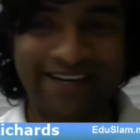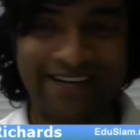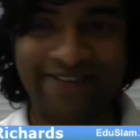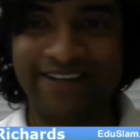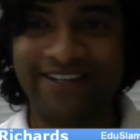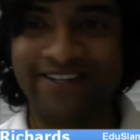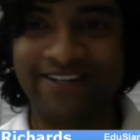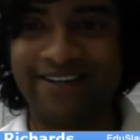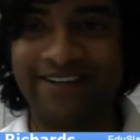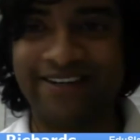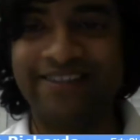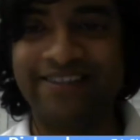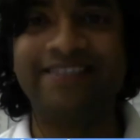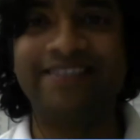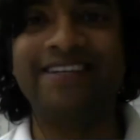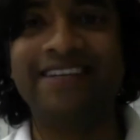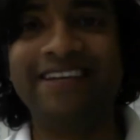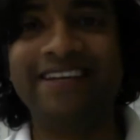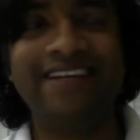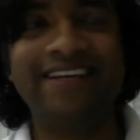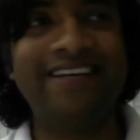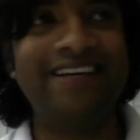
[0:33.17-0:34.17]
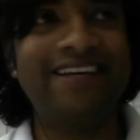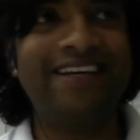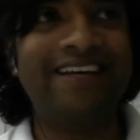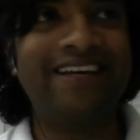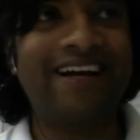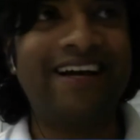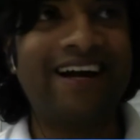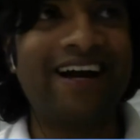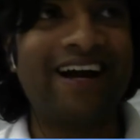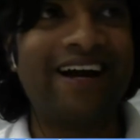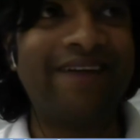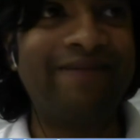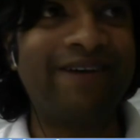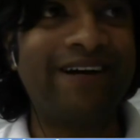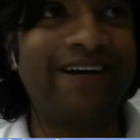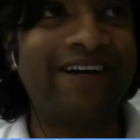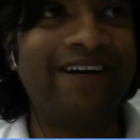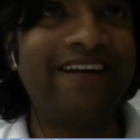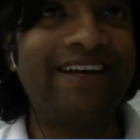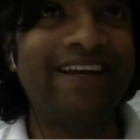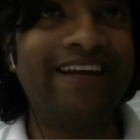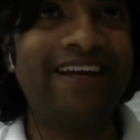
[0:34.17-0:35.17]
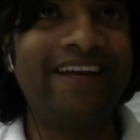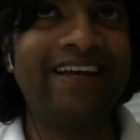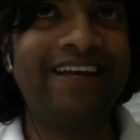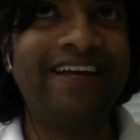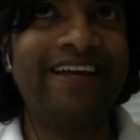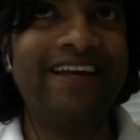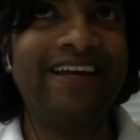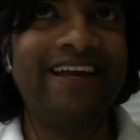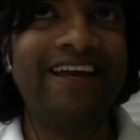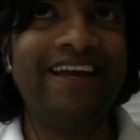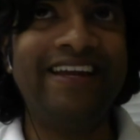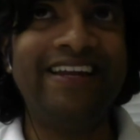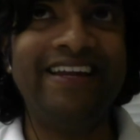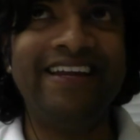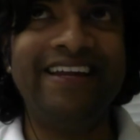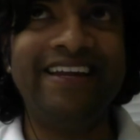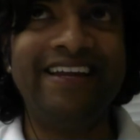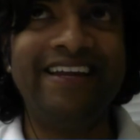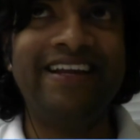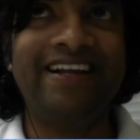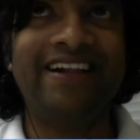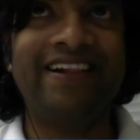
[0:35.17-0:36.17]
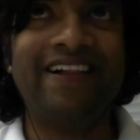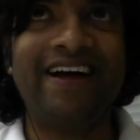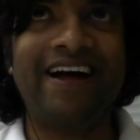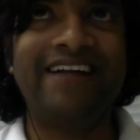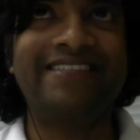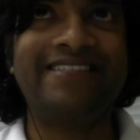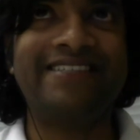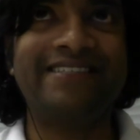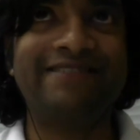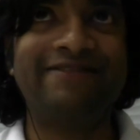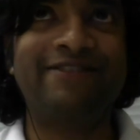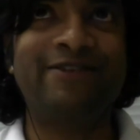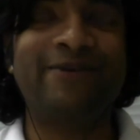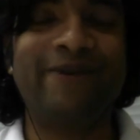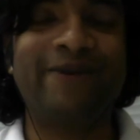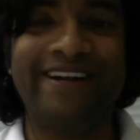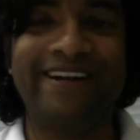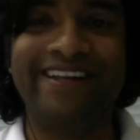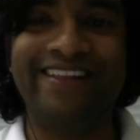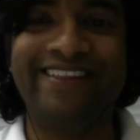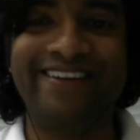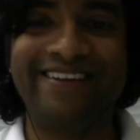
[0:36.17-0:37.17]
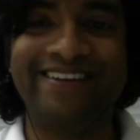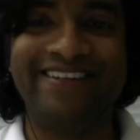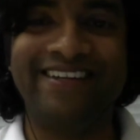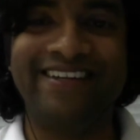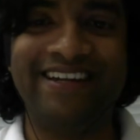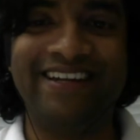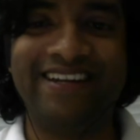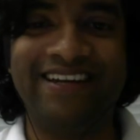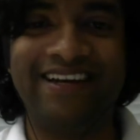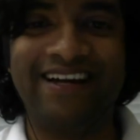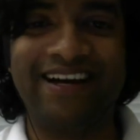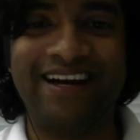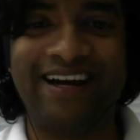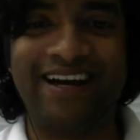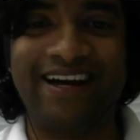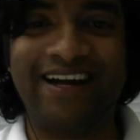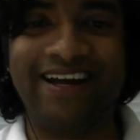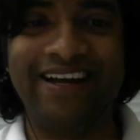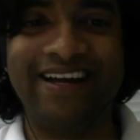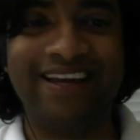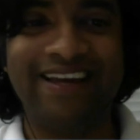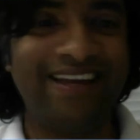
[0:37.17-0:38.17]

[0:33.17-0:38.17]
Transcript: Richards. I'm a A D E Hi. Class of twenty thirteen. Hi.